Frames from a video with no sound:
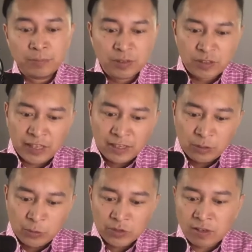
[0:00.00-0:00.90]
Say
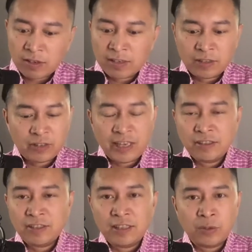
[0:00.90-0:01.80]
you started at
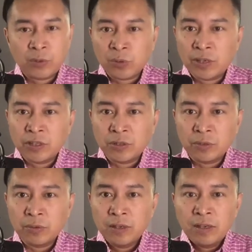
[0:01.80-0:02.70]
18 or 22